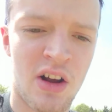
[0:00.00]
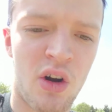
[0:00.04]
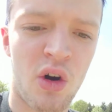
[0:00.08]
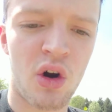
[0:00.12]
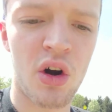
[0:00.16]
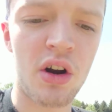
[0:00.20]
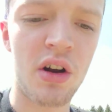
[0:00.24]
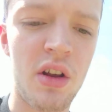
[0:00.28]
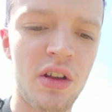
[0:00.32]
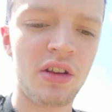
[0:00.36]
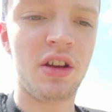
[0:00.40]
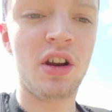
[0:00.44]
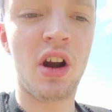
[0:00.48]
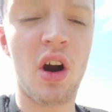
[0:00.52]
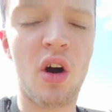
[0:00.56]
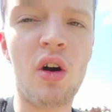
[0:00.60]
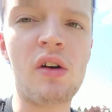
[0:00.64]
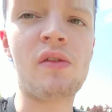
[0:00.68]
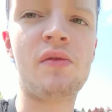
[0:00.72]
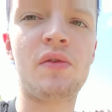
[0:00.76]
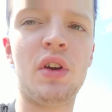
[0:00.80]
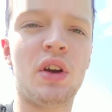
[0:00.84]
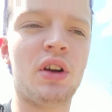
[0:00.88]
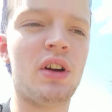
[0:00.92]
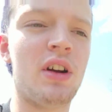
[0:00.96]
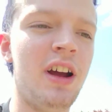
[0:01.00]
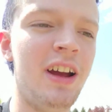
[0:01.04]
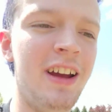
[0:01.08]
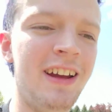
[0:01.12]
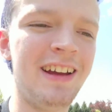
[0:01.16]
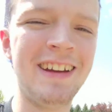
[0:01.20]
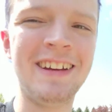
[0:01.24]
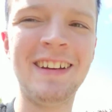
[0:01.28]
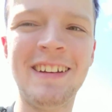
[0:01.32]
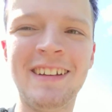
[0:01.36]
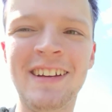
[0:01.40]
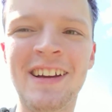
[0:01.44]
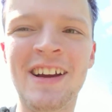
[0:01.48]
Or, if you're a
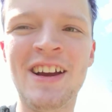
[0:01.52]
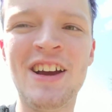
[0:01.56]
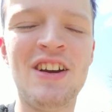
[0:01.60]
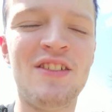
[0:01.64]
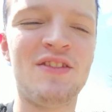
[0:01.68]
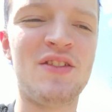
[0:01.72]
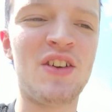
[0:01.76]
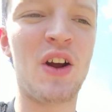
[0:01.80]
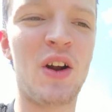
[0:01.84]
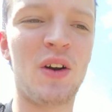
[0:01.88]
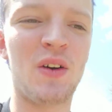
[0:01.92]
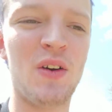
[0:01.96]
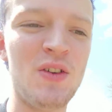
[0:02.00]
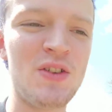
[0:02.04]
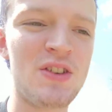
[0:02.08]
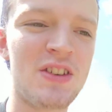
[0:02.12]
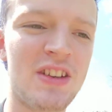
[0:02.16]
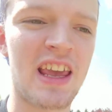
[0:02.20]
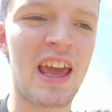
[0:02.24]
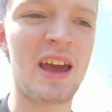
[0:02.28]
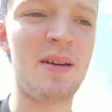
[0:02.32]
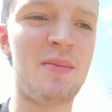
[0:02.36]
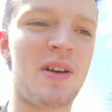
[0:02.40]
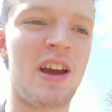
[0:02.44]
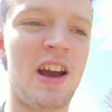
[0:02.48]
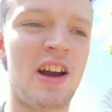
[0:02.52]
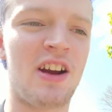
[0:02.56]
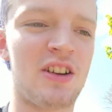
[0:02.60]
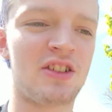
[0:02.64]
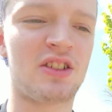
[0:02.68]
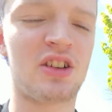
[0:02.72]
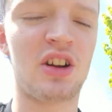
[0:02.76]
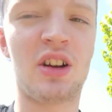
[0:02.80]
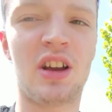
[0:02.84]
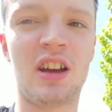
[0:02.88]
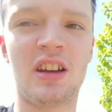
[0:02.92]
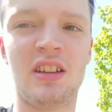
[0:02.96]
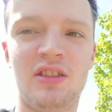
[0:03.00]
RuneScape
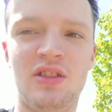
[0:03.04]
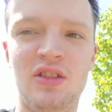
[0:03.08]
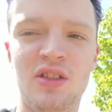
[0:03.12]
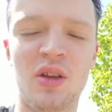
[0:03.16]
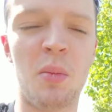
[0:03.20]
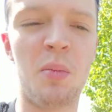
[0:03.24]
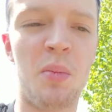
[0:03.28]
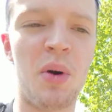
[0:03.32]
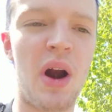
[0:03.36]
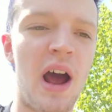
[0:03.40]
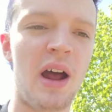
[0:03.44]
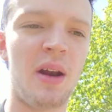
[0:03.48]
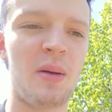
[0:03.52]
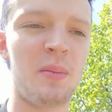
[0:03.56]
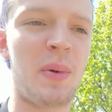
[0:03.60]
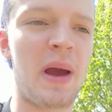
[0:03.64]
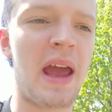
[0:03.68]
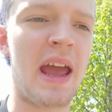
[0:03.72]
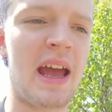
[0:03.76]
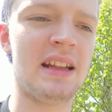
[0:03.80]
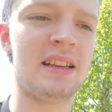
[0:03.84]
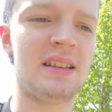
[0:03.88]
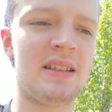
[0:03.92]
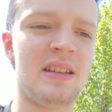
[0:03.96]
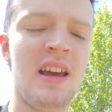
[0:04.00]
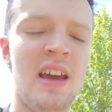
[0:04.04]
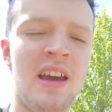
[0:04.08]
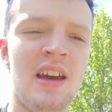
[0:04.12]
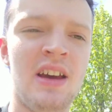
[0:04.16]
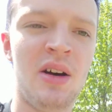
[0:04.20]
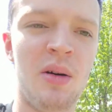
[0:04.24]
character, do the brown pants,